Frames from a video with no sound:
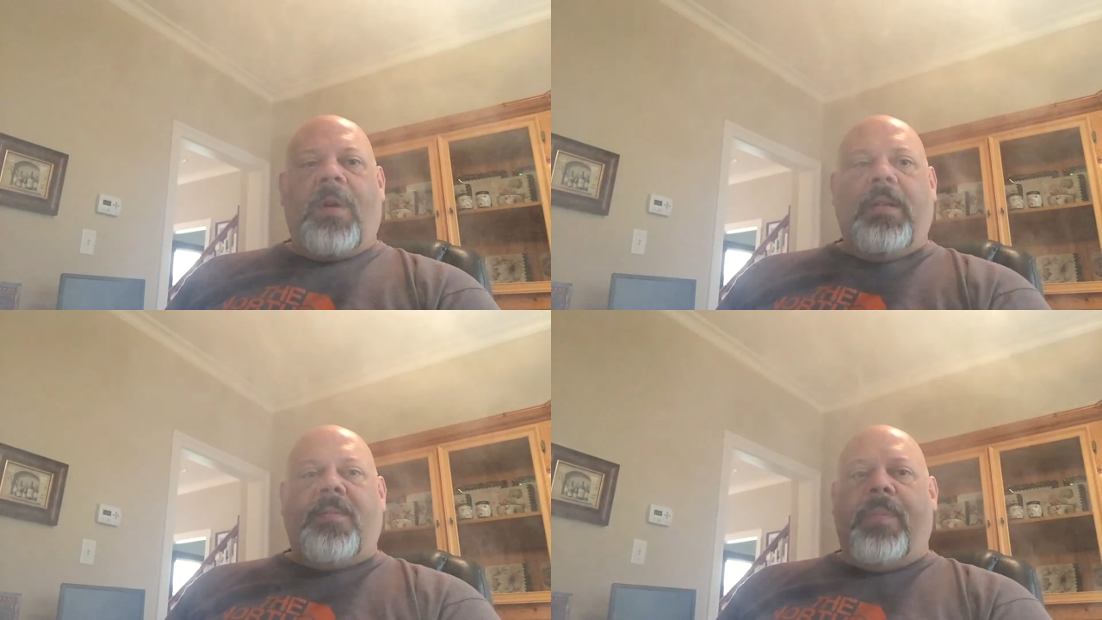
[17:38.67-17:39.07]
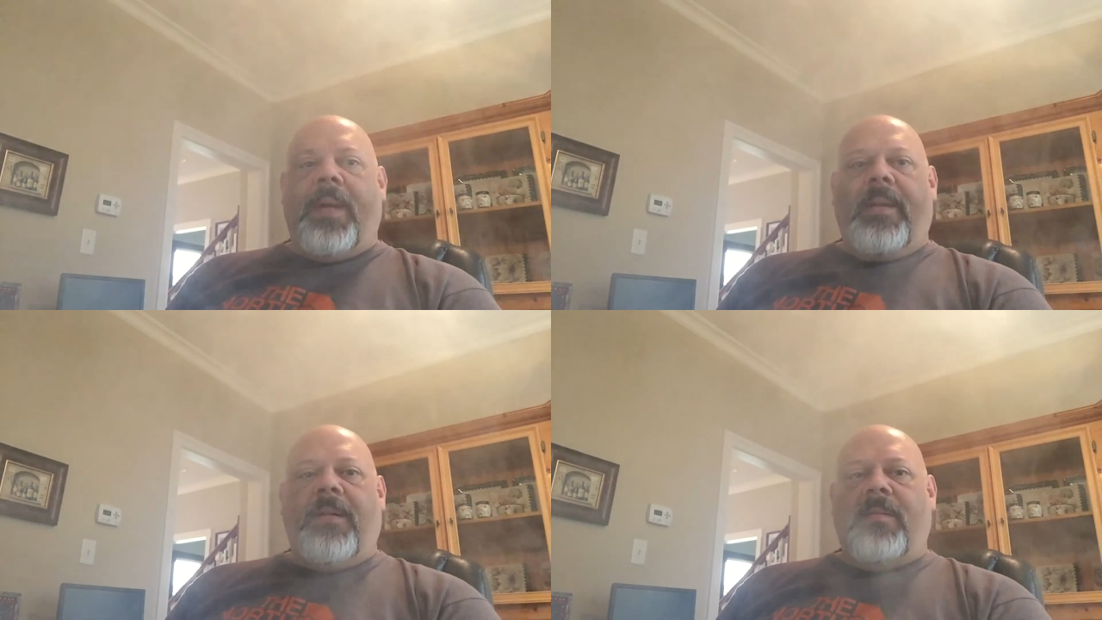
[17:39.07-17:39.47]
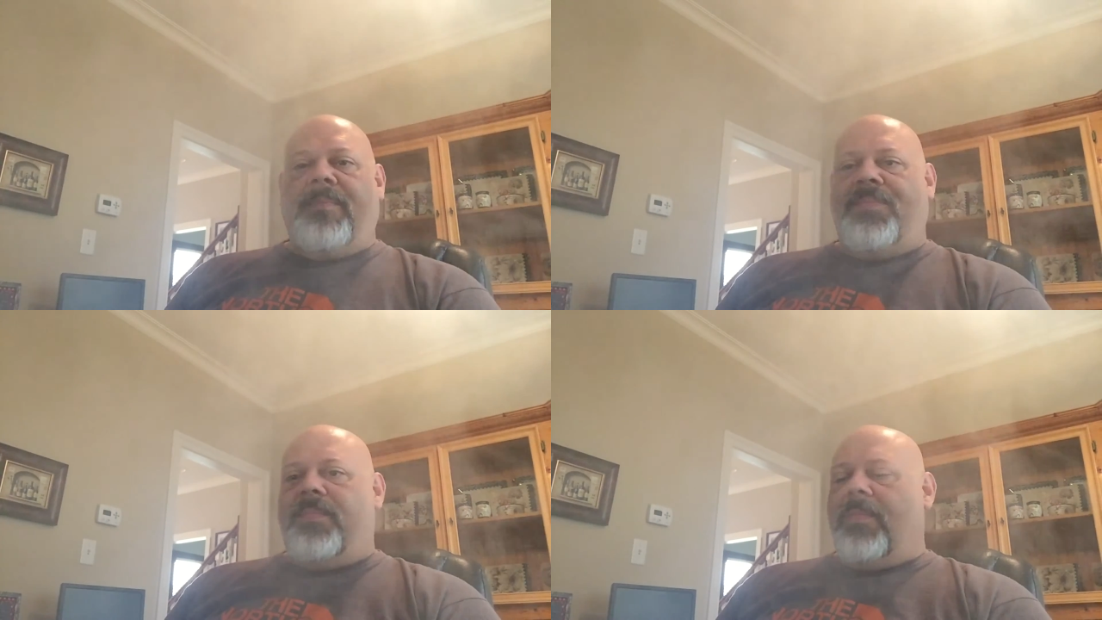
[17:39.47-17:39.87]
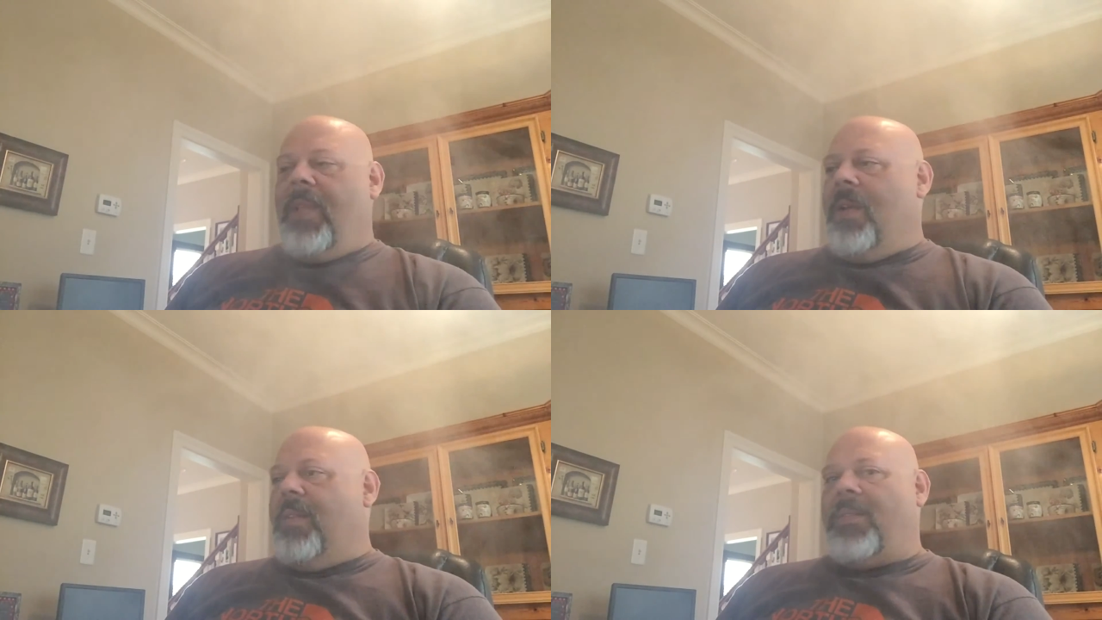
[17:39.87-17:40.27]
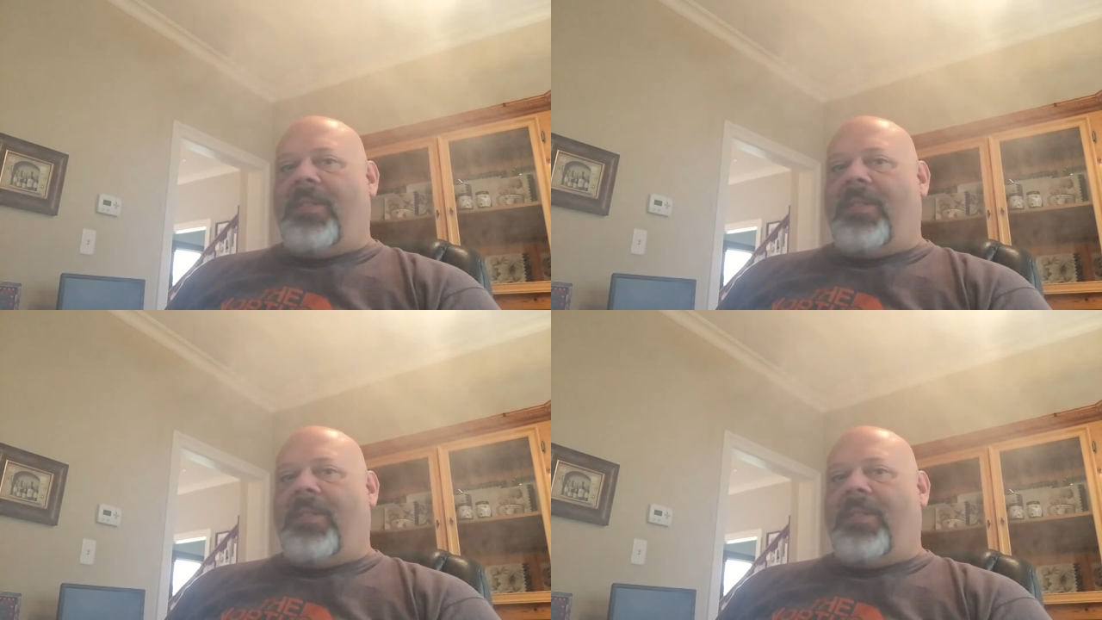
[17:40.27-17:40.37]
gets better, and it's